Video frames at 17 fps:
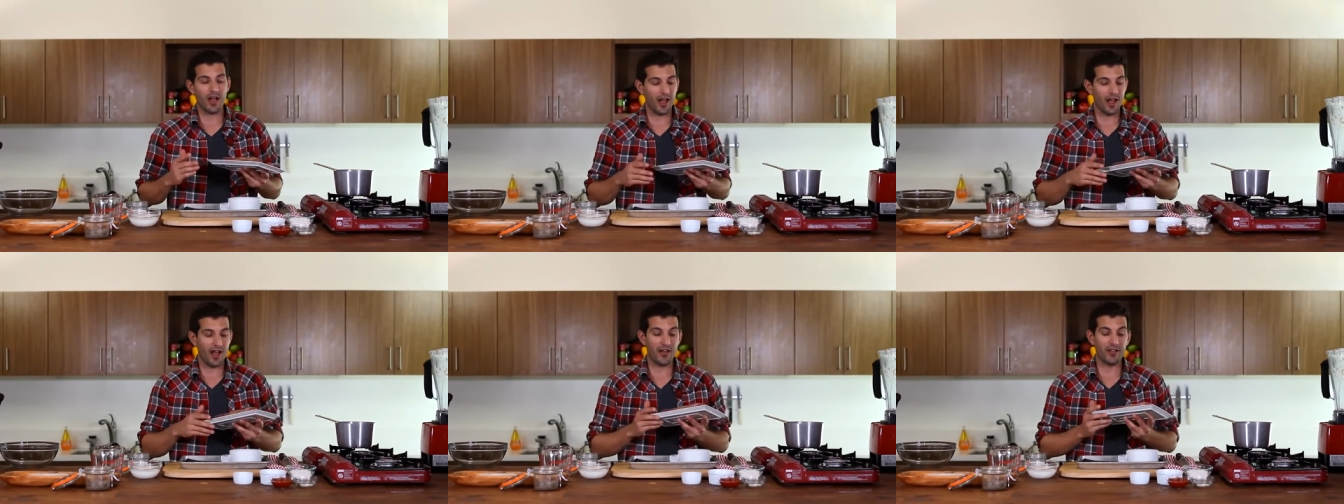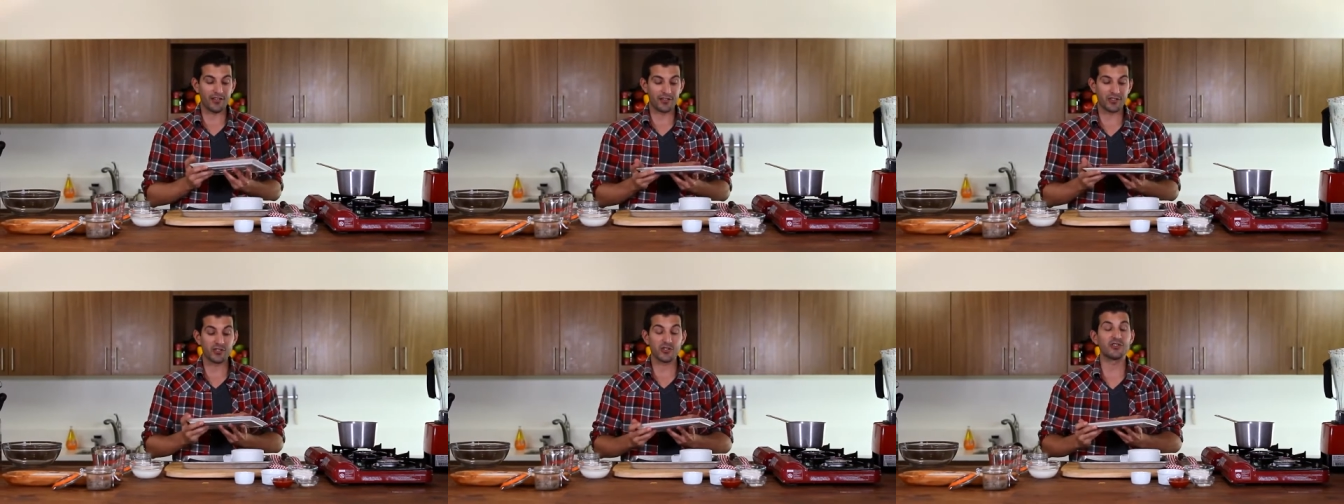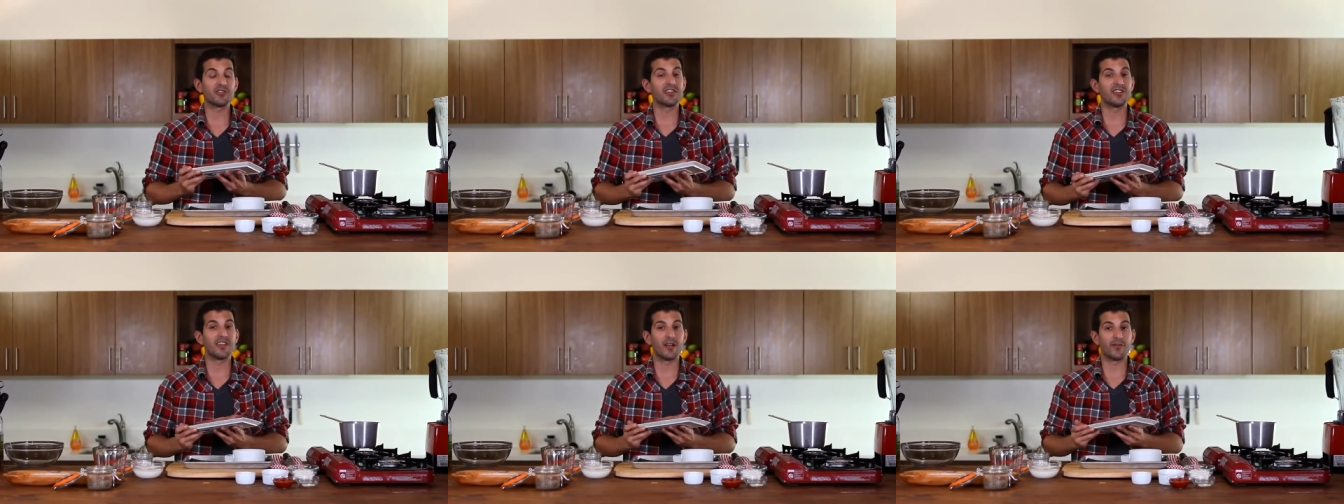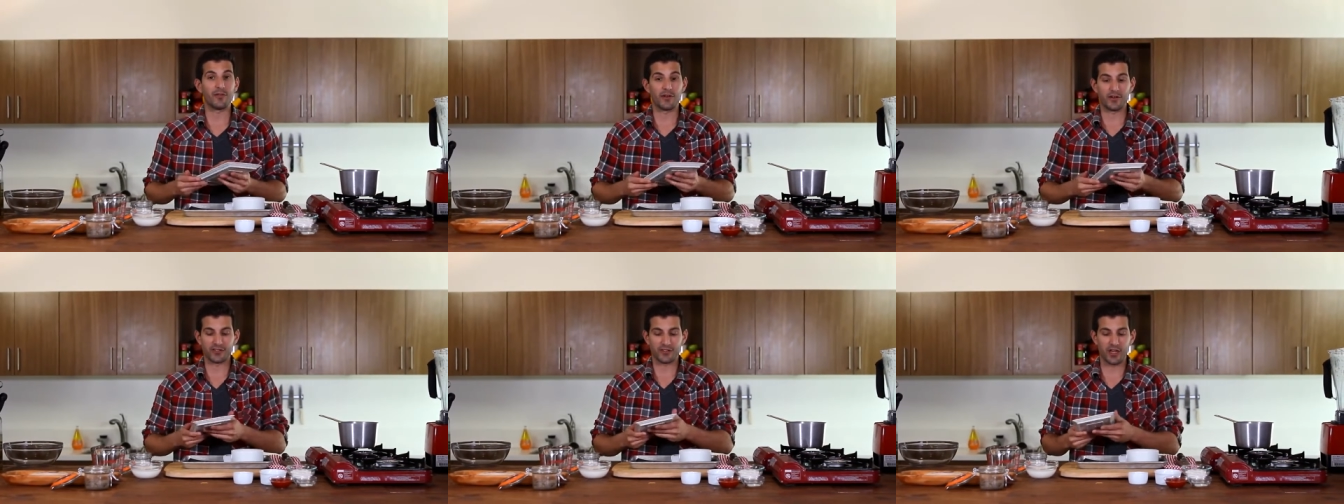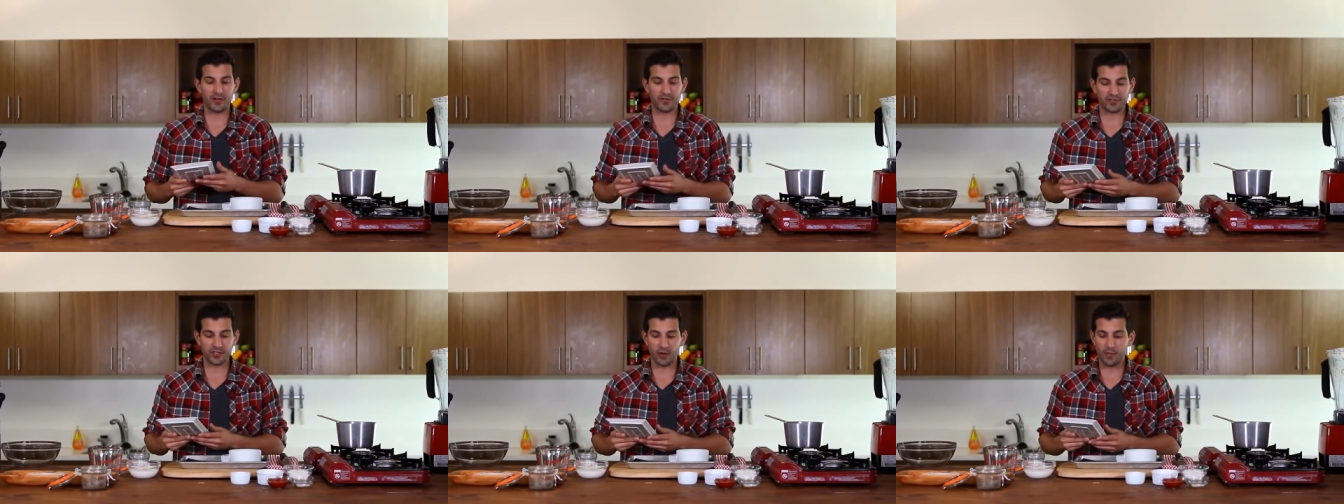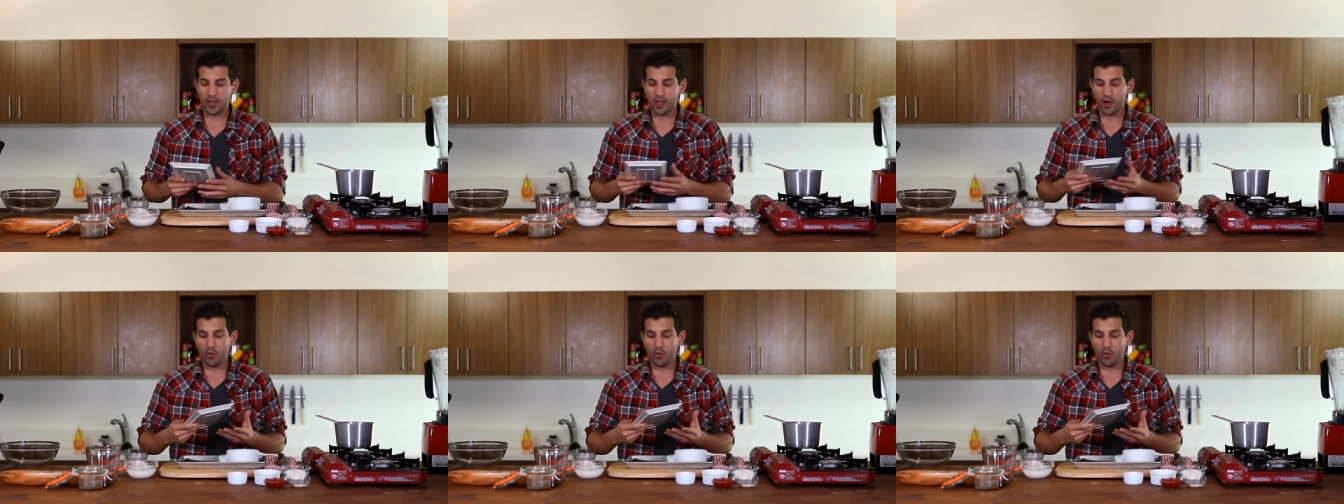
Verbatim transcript: Uh, it's usually there for yourself. So